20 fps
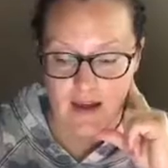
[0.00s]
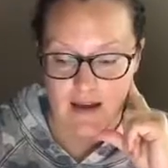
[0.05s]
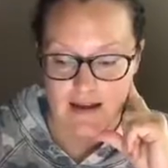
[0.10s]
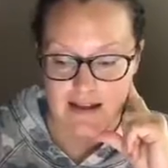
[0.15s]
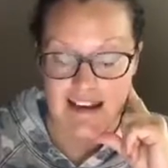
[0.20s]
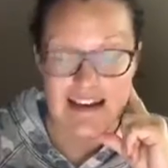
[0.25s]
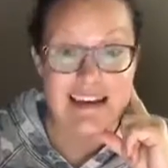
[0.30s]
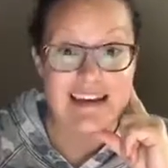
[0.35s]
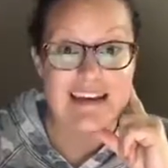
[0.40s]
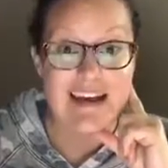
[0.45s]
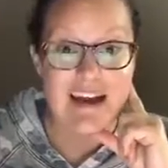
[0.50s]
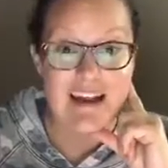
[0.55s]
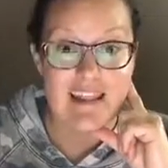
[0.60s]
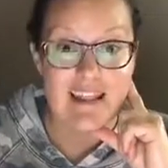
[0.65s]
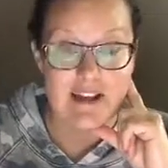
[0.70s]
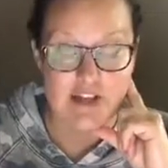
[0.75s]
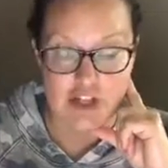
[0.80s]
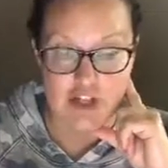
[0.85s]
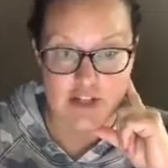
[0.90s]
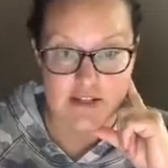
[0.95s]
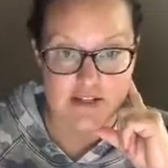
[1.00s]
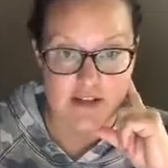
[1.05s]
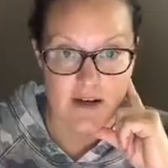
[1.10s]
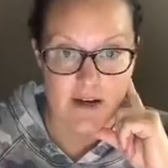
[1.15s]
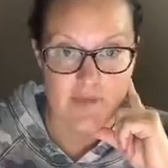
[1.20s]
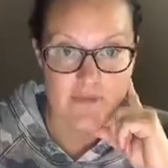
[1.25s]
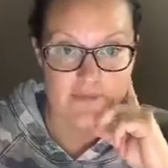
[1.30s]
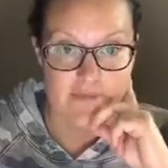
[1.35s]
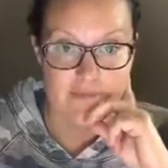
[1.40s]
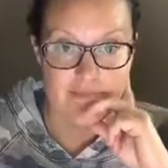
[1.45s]
Got none of that shit
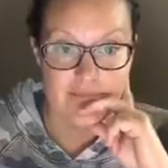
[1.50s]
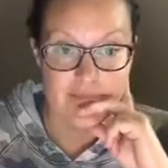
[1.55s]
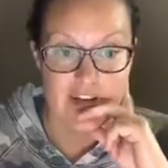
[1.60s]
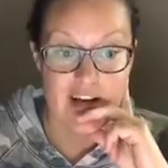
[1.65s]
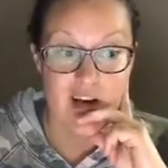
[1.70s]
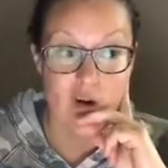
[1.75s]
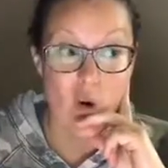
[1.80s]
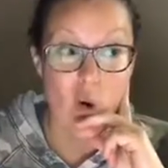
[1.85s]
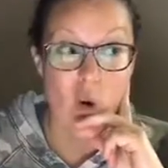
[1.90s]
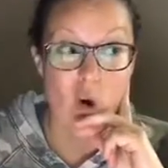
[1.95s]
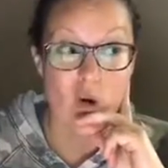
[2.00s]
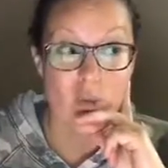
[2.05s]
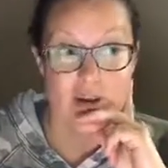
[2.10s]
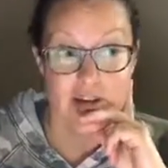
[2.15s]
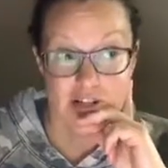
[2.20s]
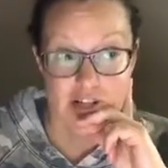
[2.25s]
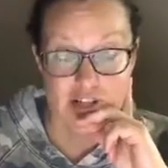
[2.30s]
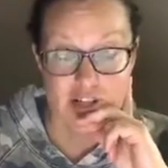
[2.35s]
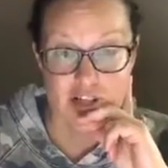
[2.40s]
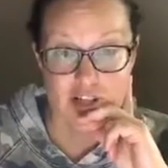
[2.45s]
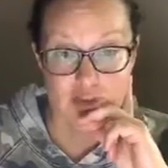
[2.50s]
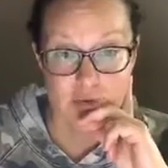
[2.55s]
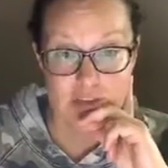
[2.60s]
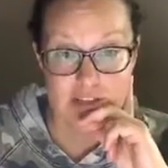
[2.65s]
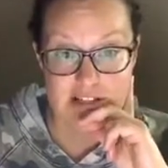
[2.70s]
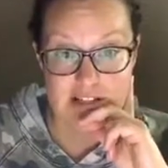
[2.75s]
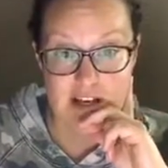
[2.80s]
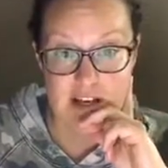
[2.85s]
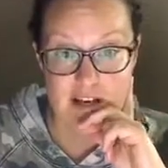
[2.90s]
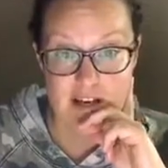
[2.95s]
done. Got a whole bunch of
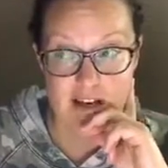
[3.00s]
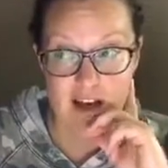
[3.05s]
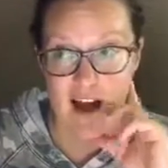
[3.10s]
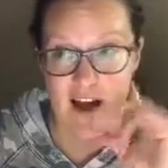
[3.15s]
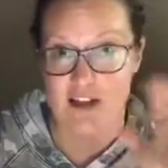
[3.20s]
stewing done.